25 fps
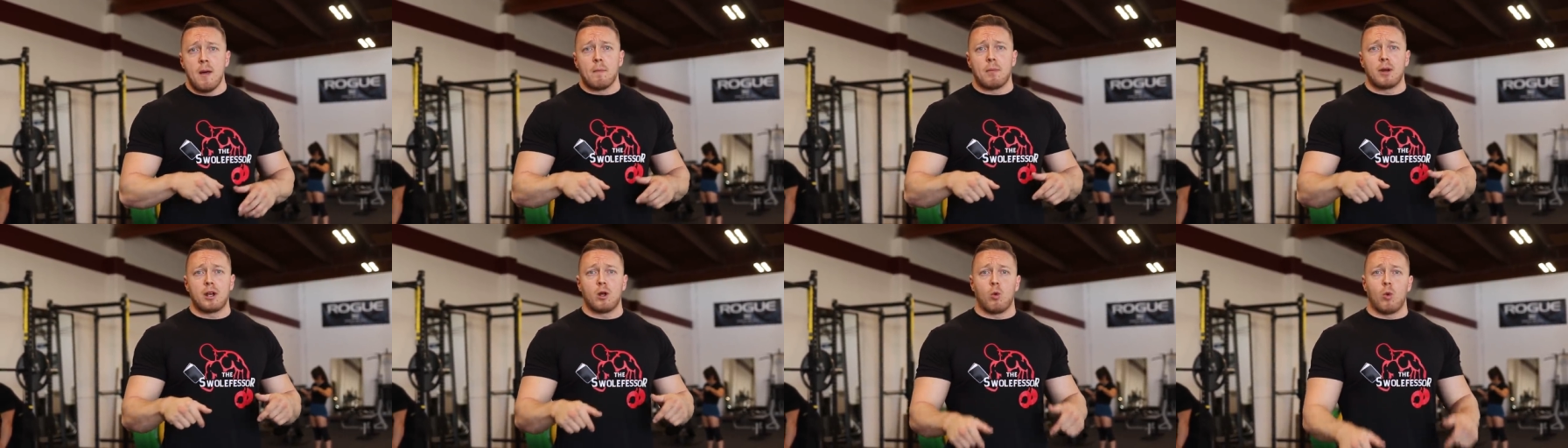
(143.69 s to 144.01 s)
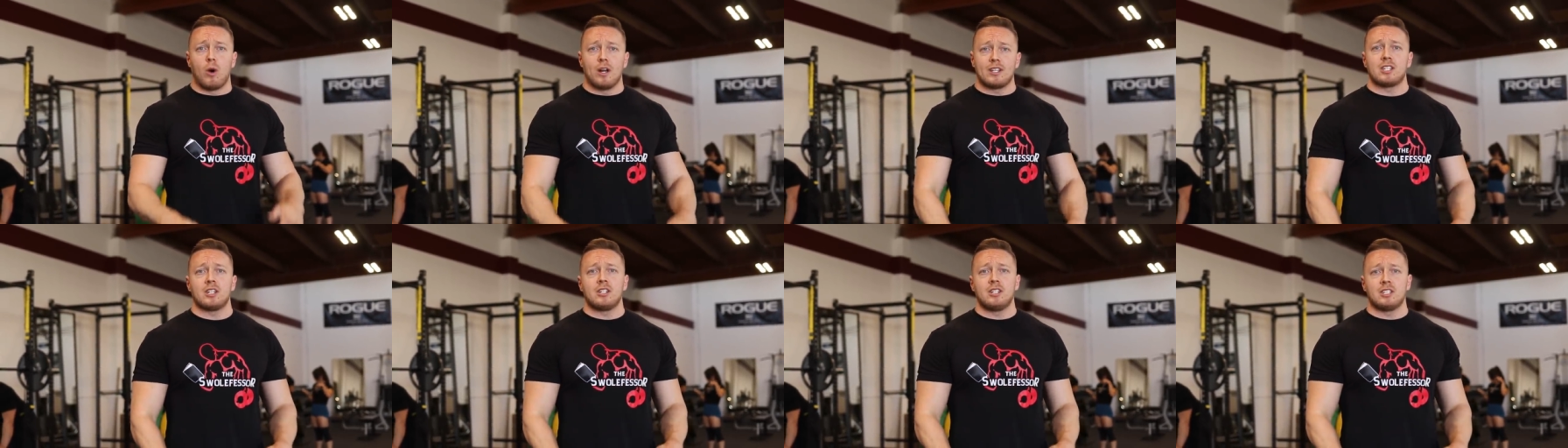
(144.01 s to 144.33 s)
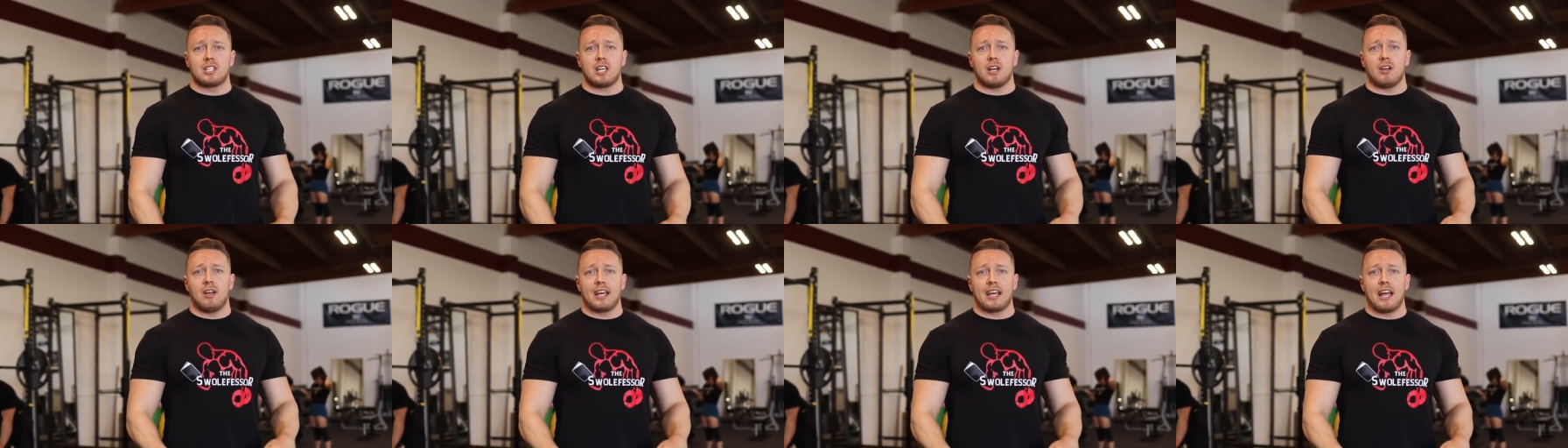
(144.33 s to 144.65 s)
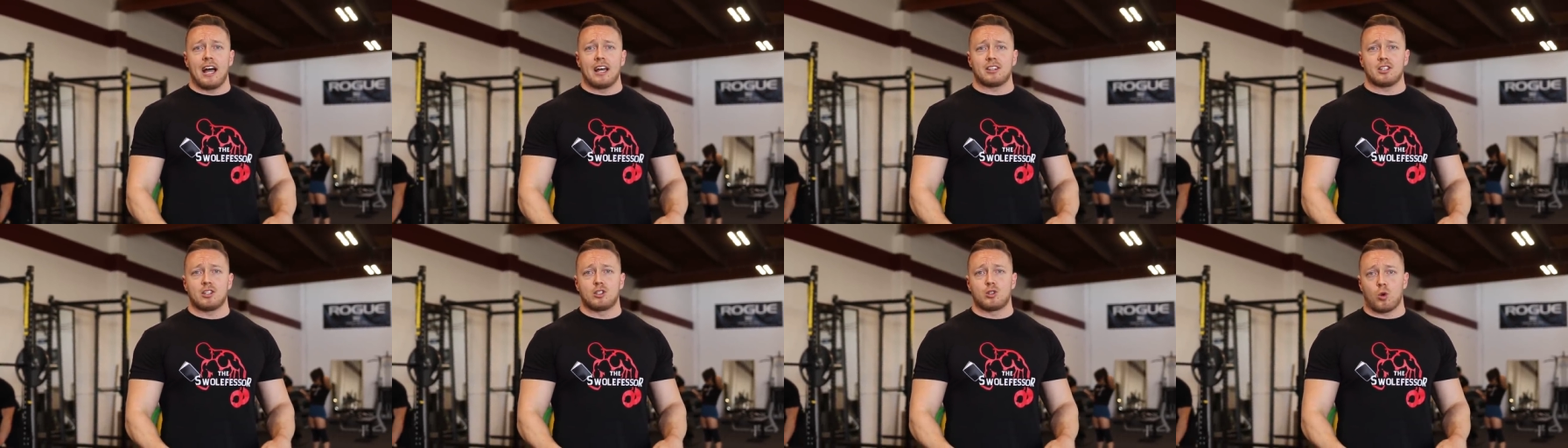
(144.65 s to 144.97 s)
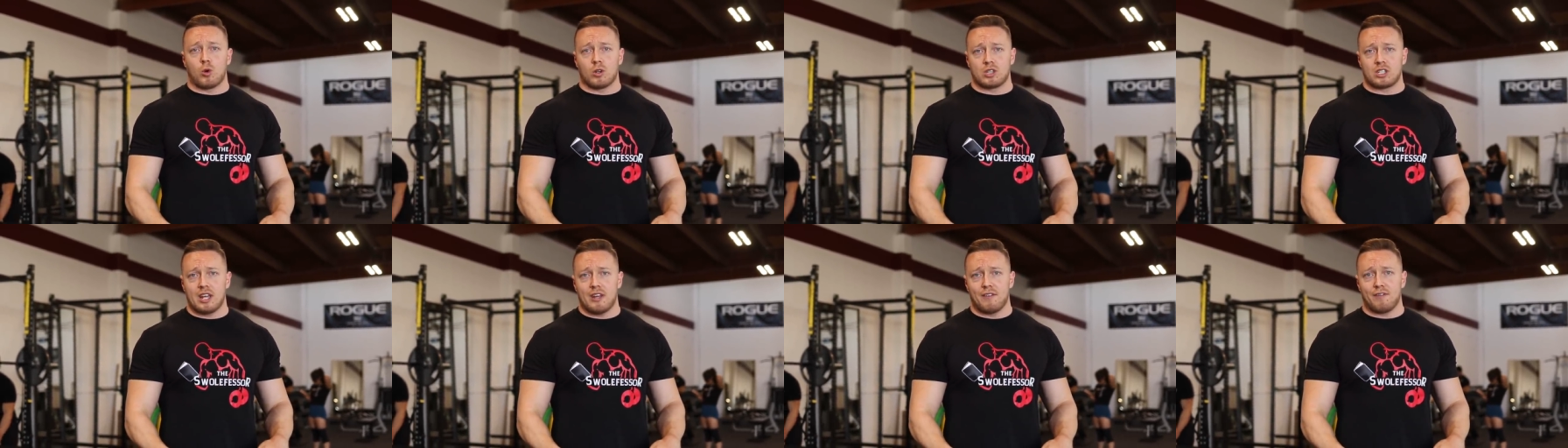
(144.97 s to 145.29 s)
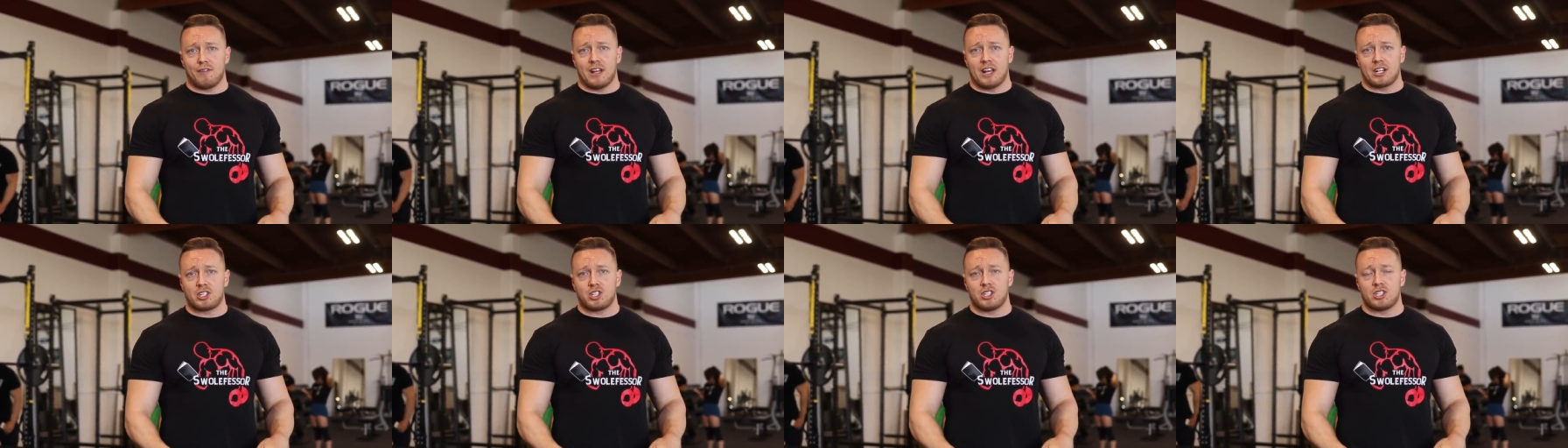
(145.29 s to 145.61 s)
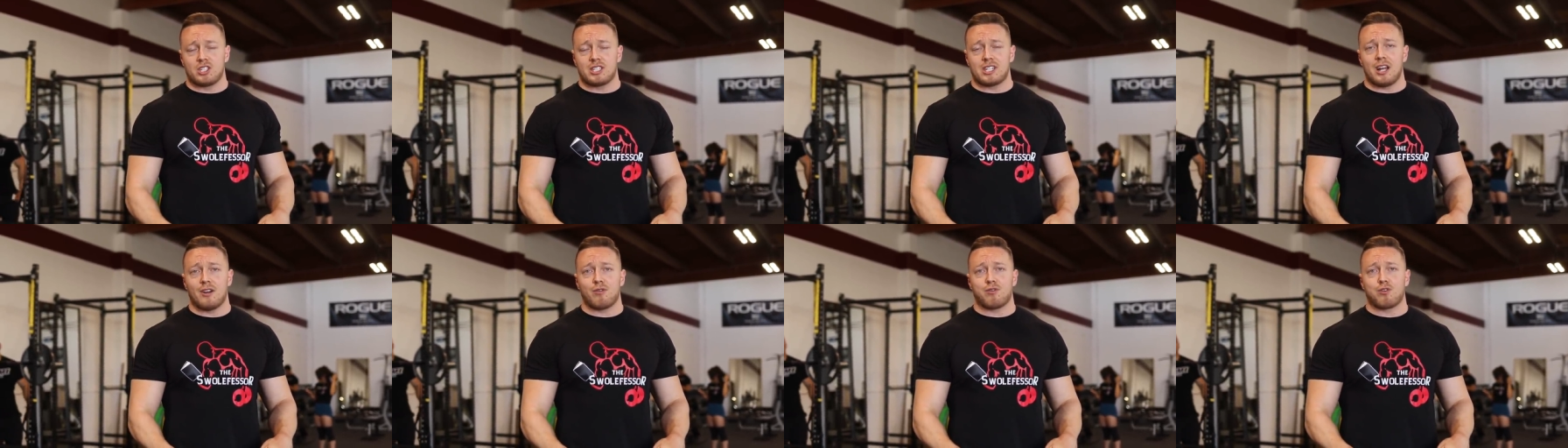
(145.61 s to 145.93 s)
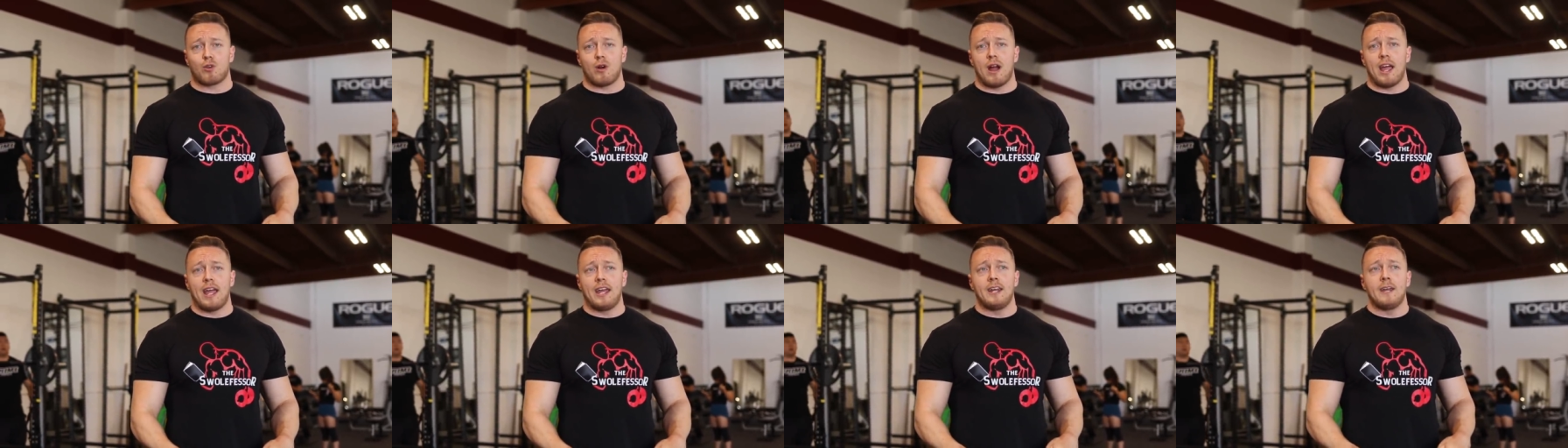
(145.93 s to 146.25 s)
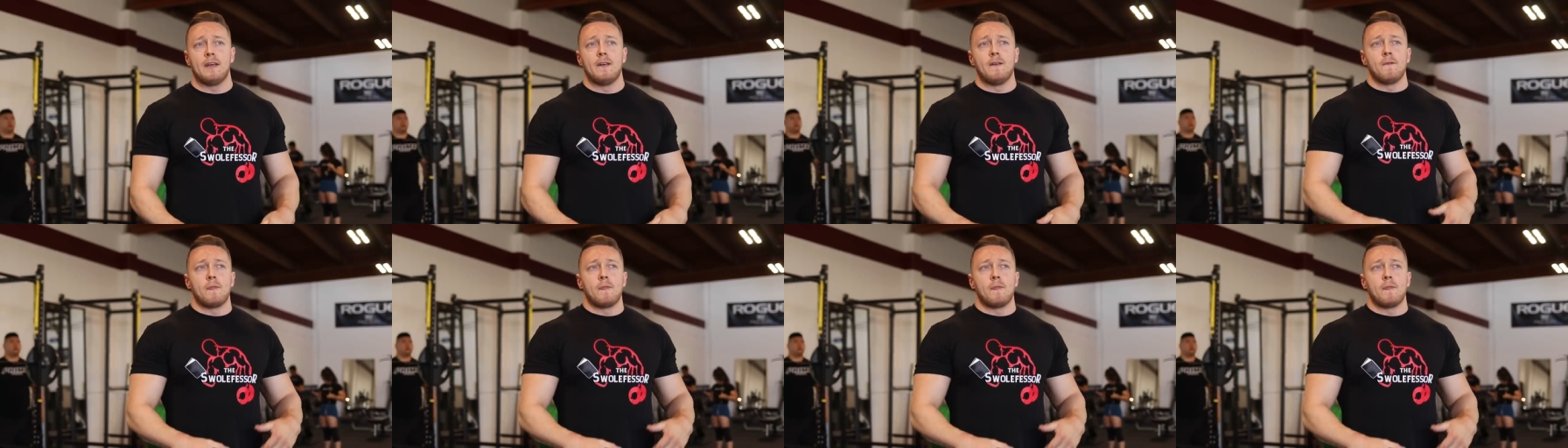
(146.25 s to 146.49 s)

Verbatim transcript: but it wasn't until I got the dorsiflexion stuff right